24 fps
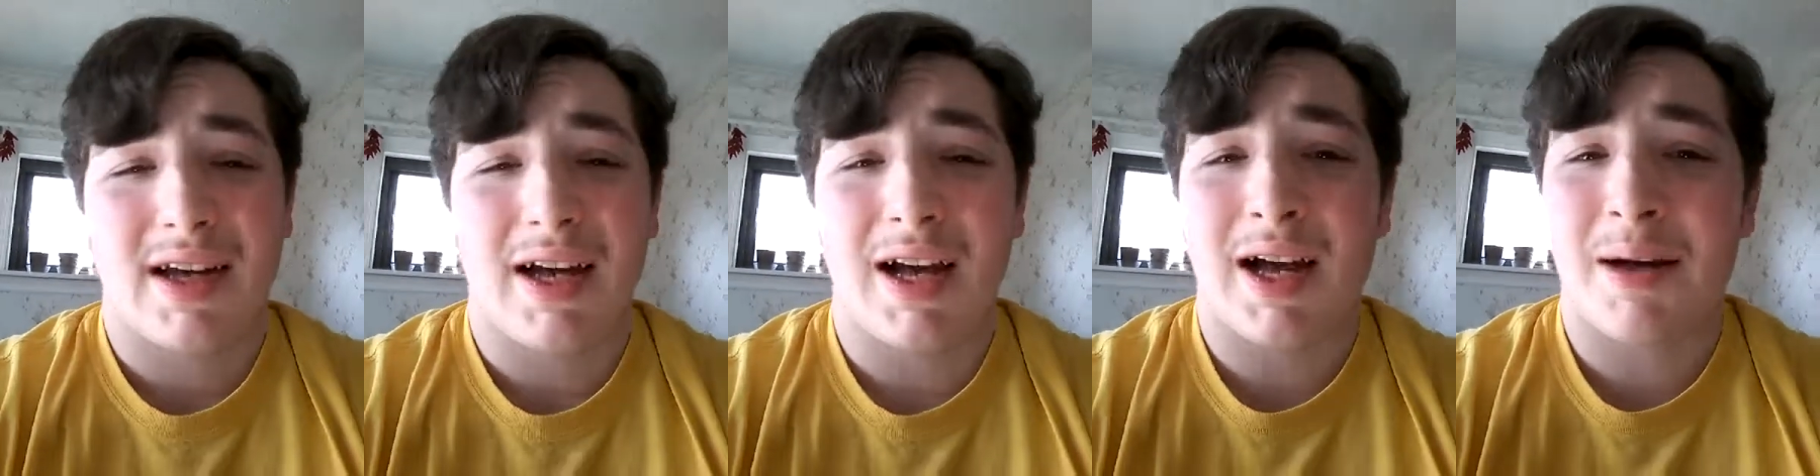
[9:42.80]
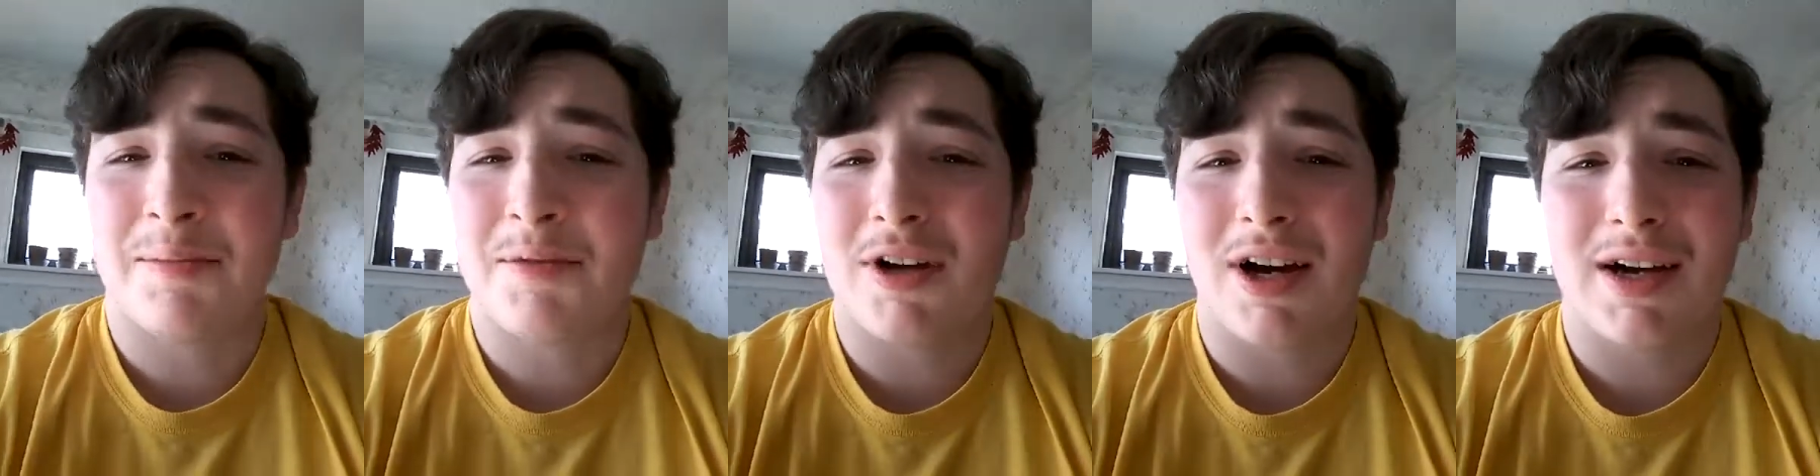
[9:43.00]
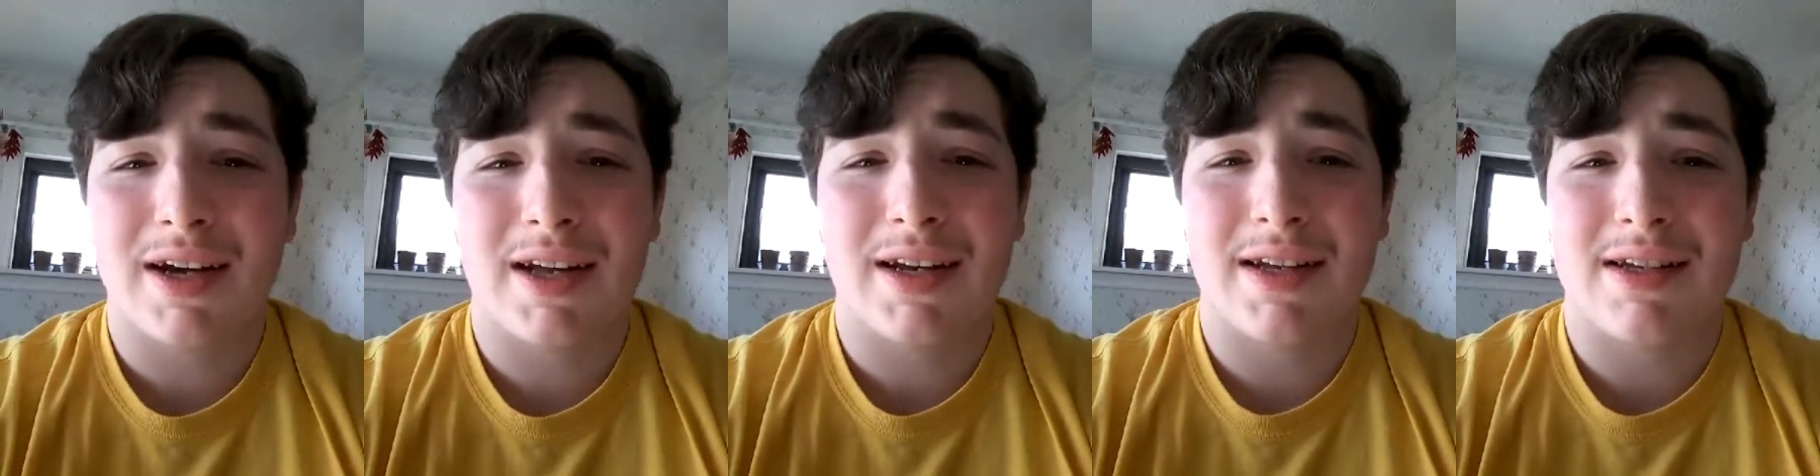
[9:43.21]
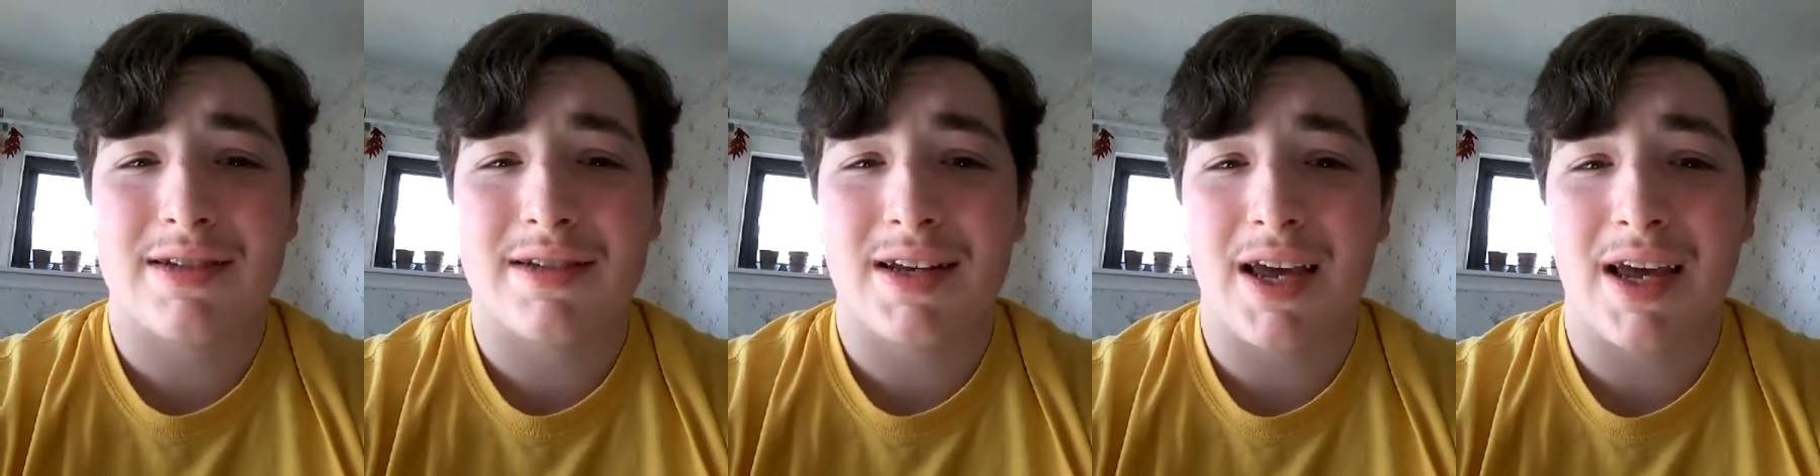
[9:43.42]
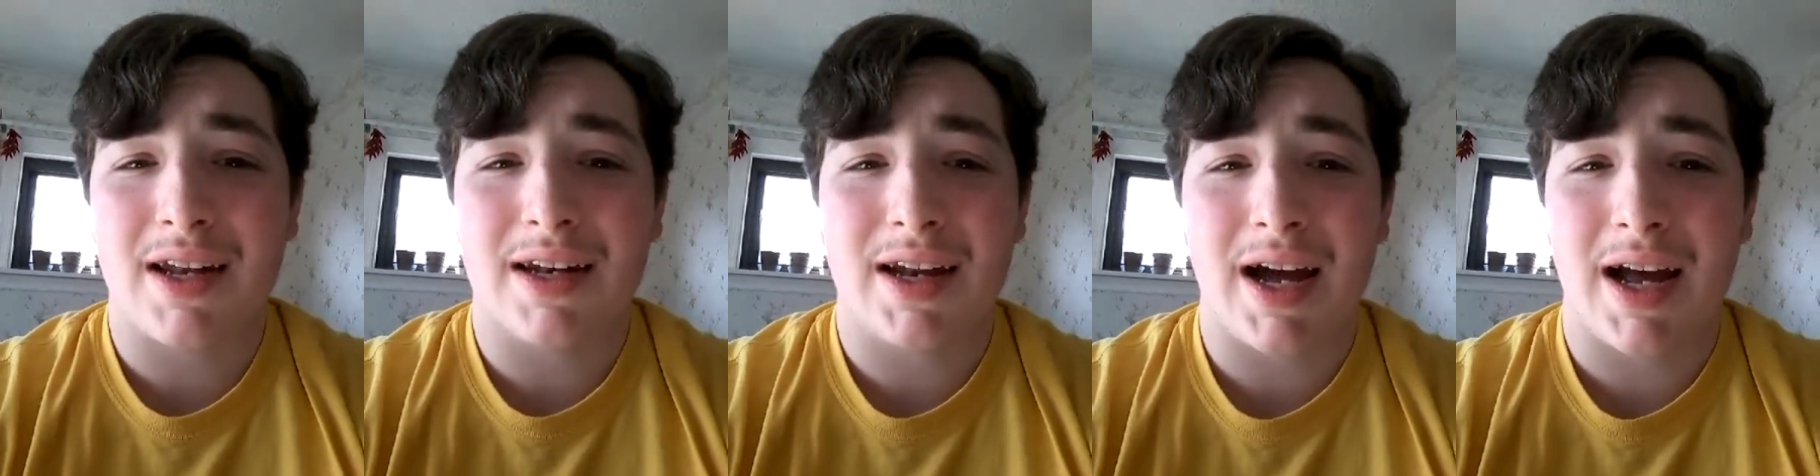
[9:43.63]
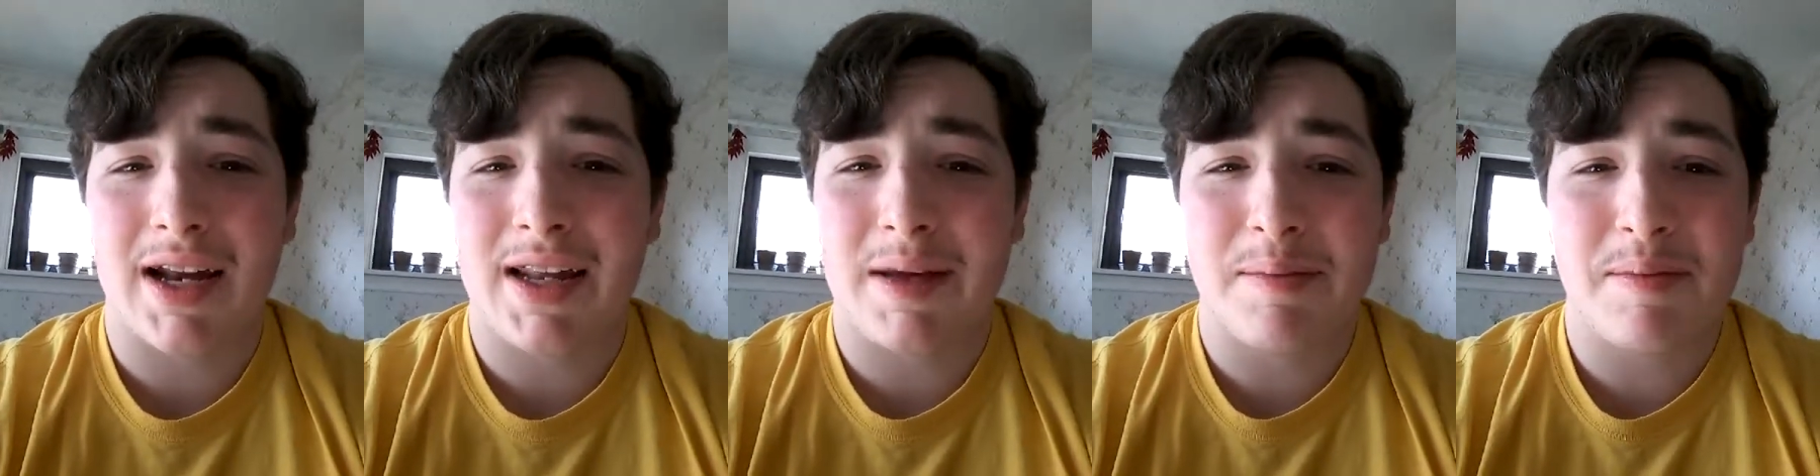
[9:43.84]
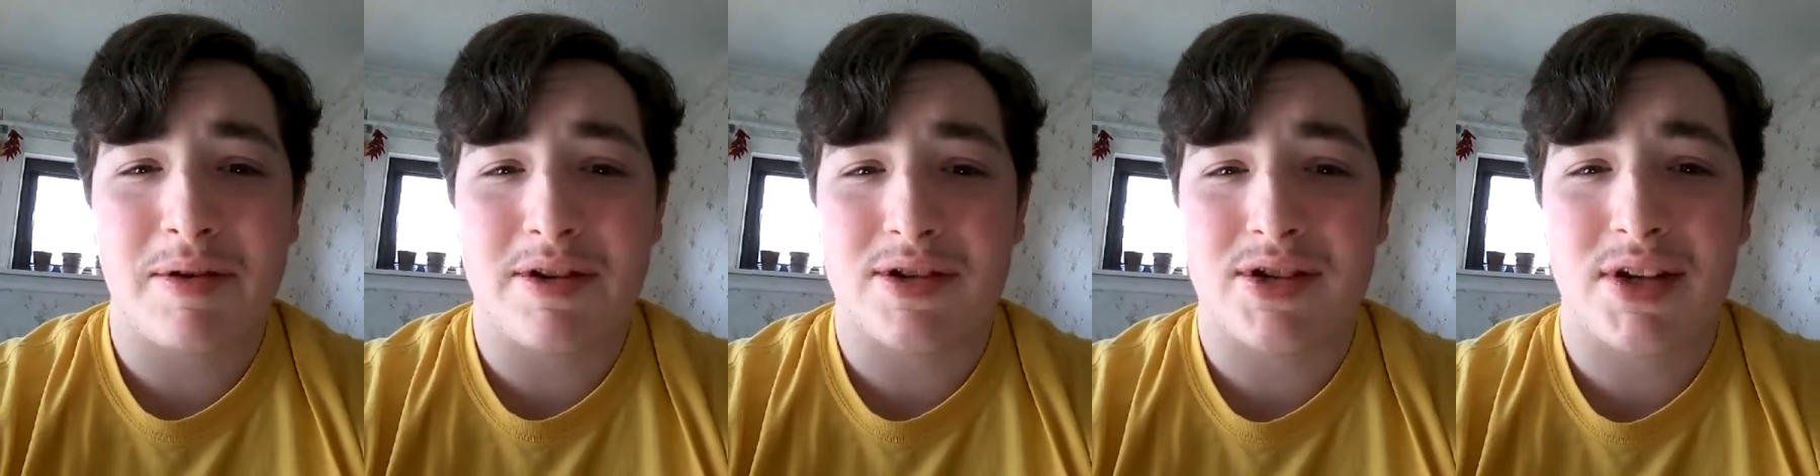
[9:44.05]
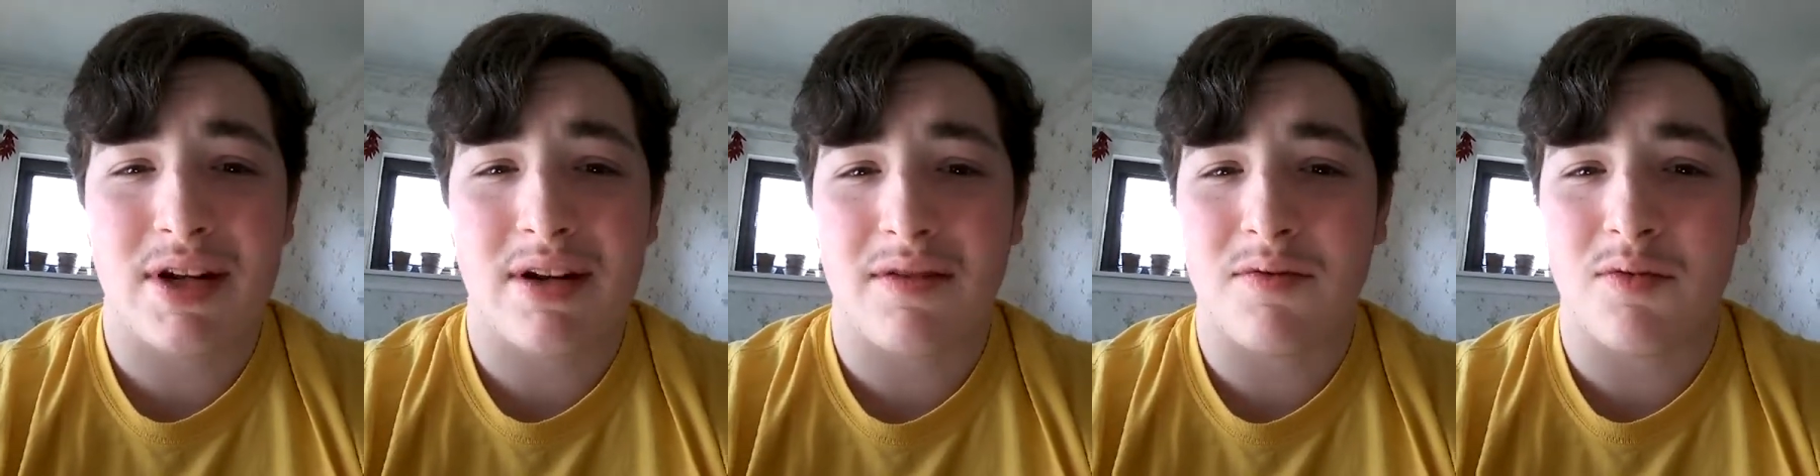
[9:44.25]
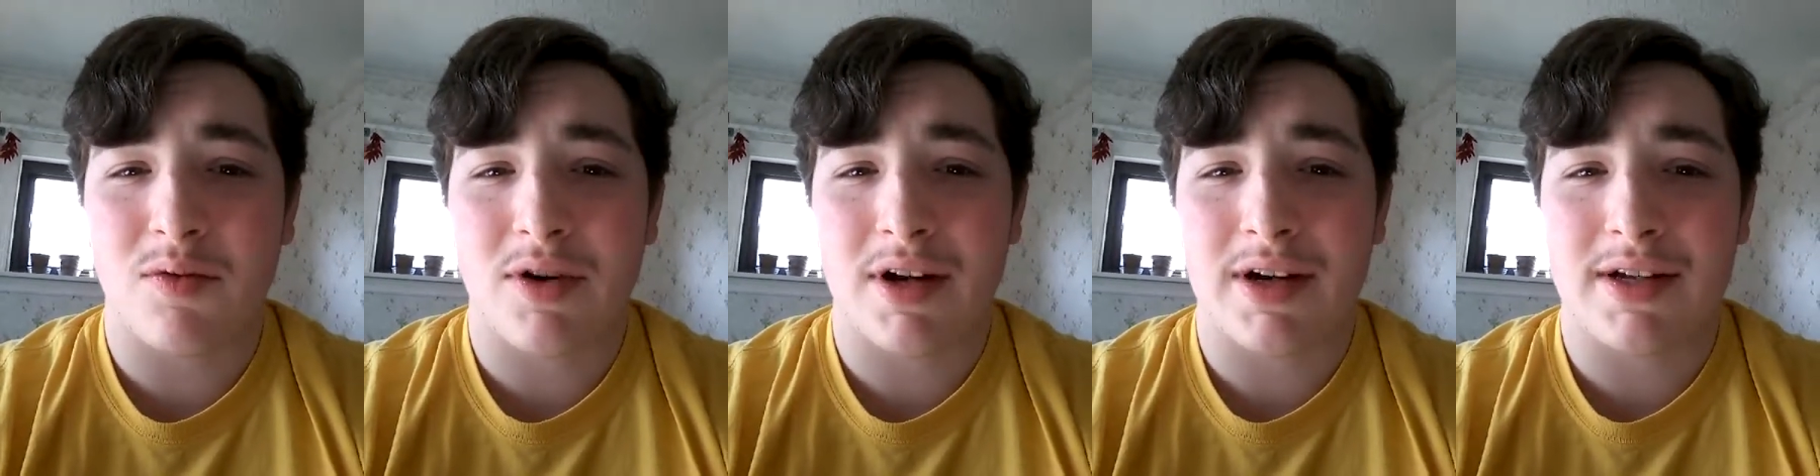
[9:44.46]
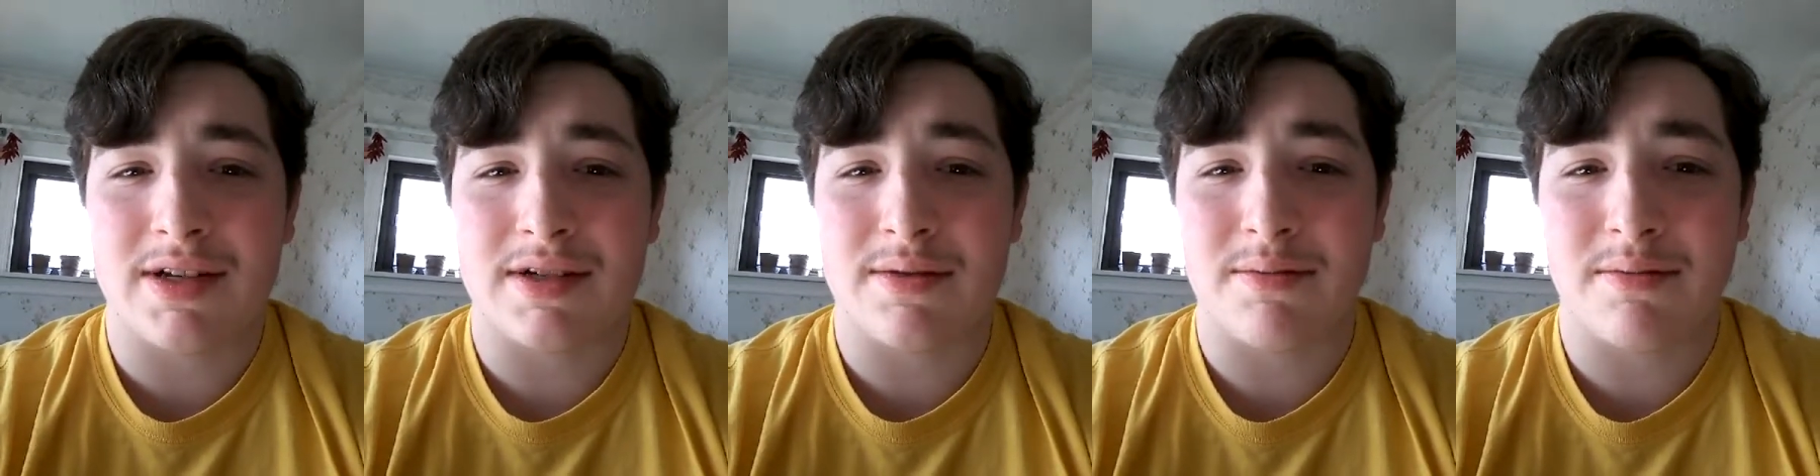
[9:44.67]
not going to say 90% of
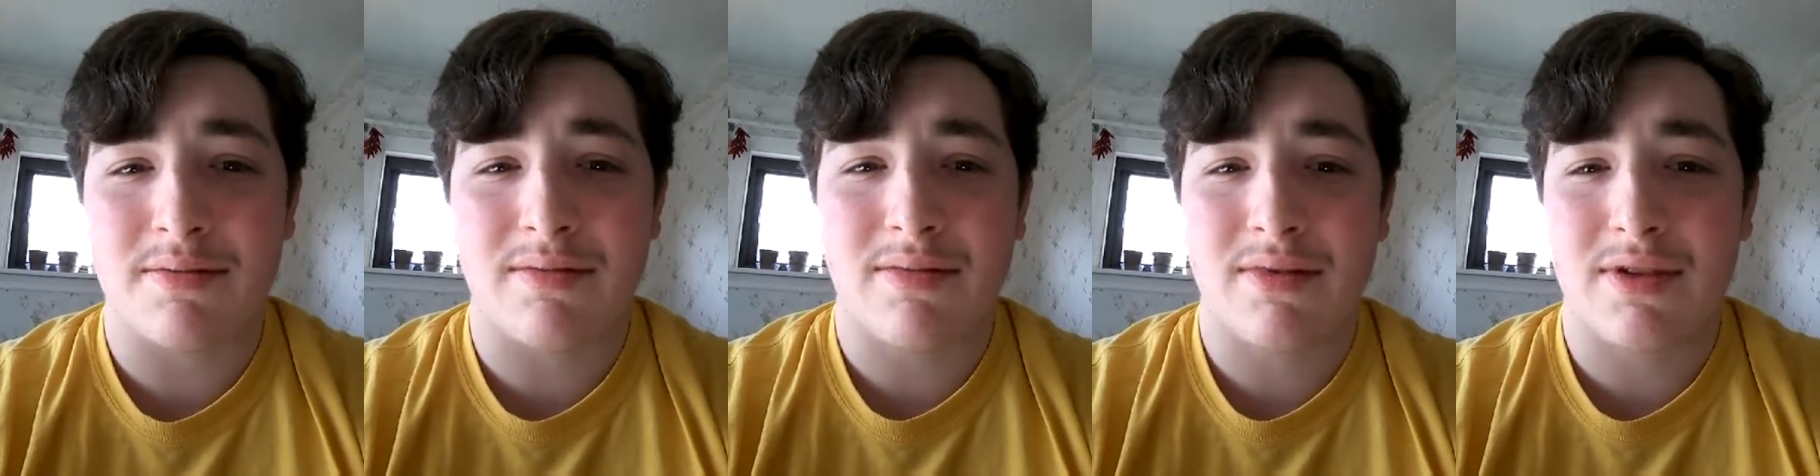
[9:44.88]
what is